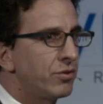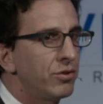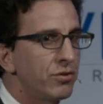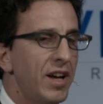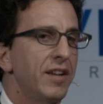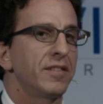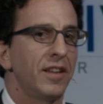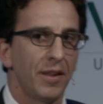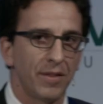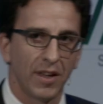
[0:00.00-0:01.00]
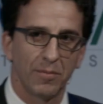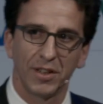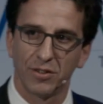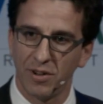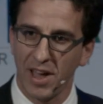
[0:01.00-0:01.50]
to translate them
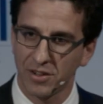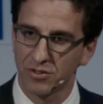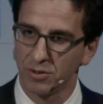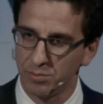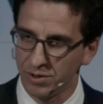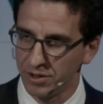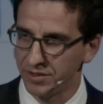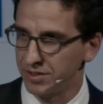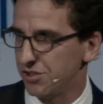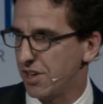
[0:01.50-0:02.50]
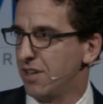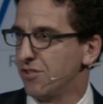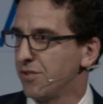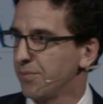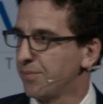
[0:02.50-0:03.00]
into actual policy change.